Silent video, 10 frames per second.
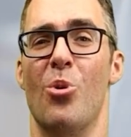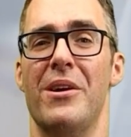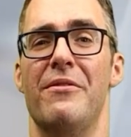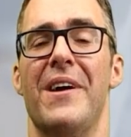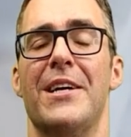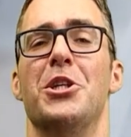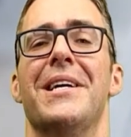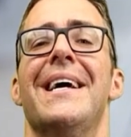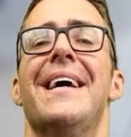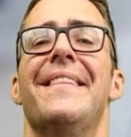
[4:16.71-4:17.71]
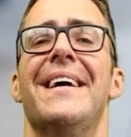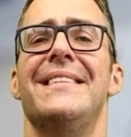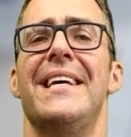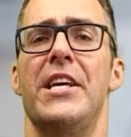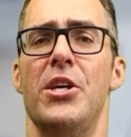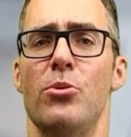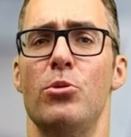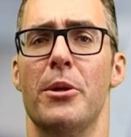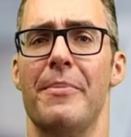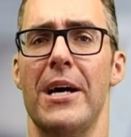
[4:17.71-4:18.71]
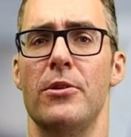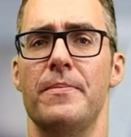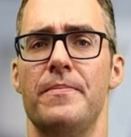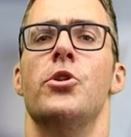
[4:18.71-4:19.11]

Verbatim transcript: or infection. That's a huge amount.